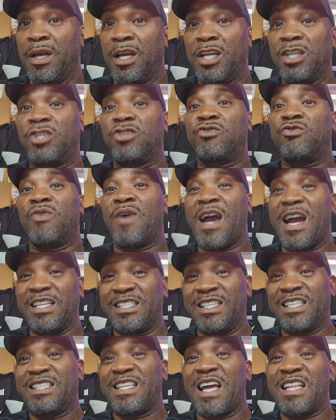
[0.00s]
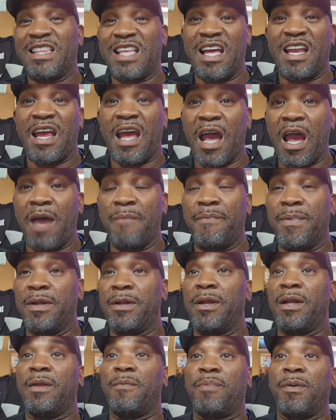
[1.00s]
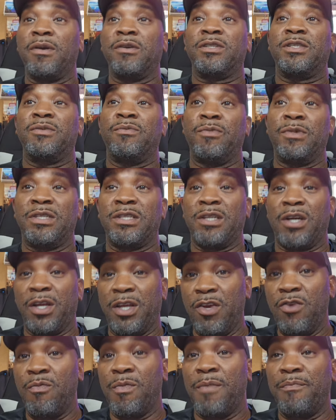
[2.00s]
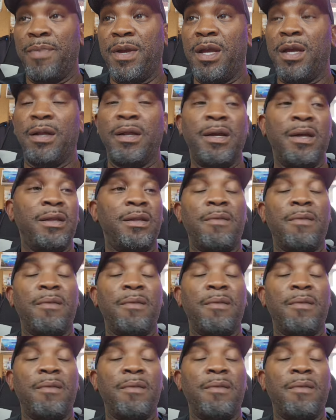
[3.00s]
it's tragic that that happened and the person was a human being.